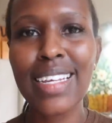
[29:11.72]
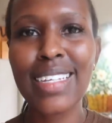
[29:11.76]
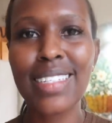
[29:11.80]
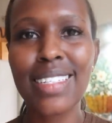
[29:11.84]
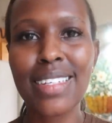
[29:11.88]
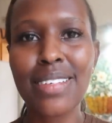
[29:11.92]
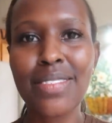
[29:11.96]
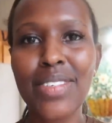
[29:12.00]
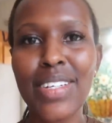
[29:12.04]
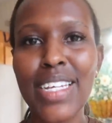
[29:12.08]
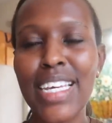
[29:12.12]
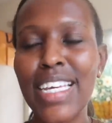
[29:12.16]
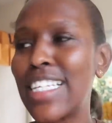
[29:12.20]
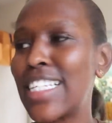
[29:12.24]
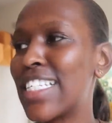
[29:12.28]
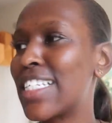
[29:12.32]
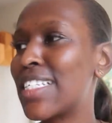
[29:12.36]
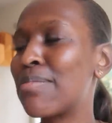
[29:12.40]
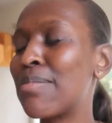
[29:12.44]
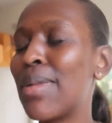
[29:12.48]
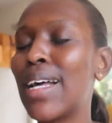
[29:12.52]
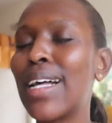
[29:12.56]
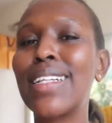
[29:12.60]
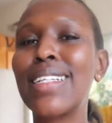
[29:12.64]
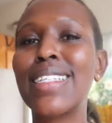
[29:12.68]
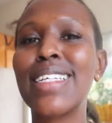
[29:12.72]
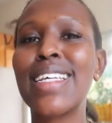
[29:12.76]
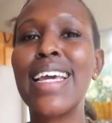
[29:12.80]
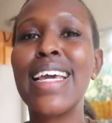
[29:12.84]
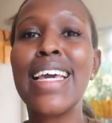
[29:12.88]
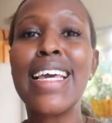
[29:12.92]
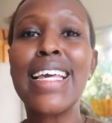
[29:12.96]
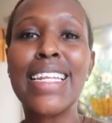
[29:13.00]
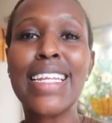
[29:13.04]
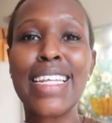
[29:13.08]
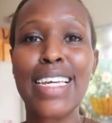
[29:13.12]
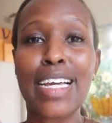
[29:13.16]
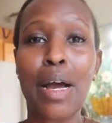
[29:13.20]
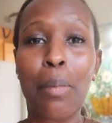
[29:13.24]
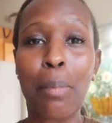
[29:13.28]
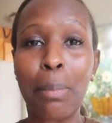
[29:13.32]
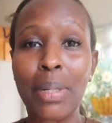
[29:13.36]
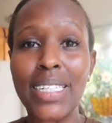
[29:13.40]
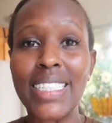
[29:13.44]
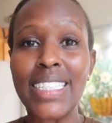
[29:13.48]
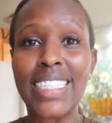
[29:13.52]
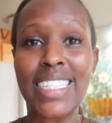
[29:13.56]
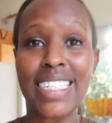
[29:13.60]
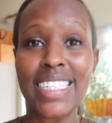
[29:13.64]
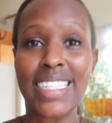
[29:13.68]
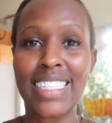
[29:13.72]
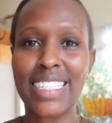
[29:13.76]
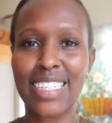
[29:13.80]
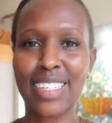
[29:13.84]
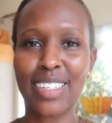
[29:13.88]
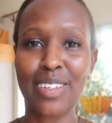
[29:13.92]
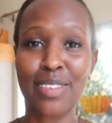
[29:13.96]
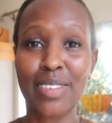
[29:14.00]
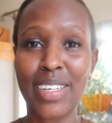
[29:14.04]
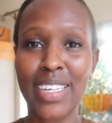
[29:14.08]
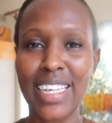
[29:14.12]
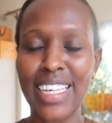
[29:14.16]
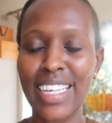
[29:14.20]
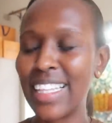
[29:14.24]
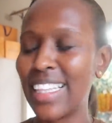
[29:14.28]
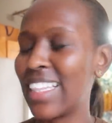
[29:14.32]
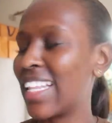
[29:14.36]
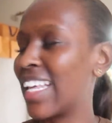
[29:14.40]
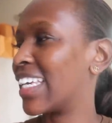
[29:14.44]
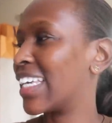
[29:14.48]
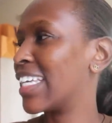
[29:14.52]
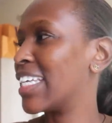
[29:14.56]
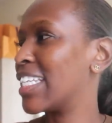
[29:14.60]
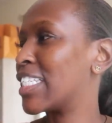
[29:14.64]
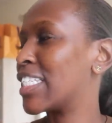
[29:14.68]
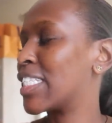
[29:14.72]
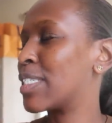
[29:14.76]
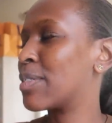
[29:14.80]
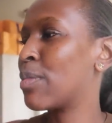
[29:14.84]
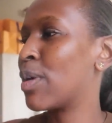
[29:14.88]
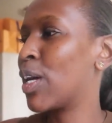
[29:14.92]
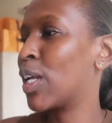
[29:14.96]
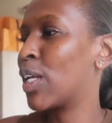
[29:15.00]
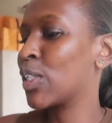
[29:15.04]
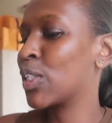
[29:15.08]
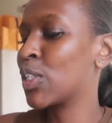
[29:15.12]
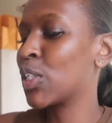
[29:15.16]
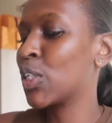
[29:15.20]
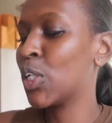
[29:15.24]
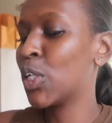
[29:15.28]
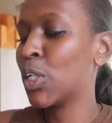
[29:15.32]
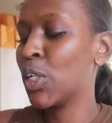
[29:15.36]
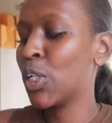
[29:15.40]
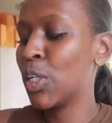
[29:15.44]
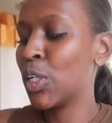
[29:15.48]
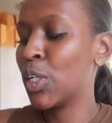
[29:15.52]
last evening smelled like a patisserie. Like it smelled